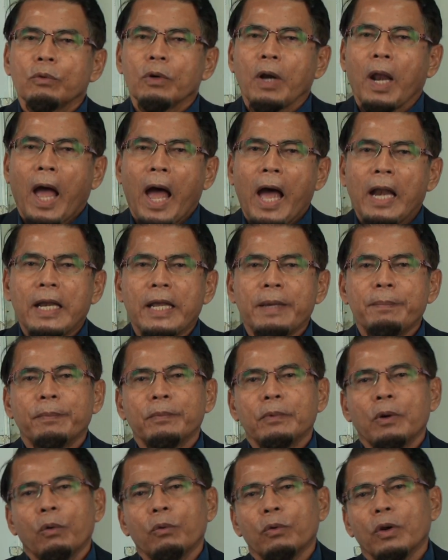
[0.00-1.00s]

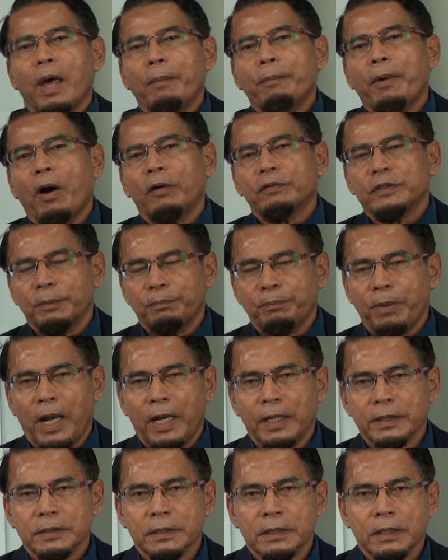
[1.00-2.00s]
ulama of the
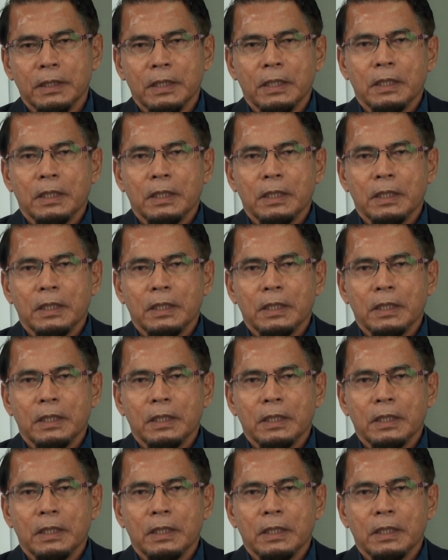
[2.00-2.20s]
past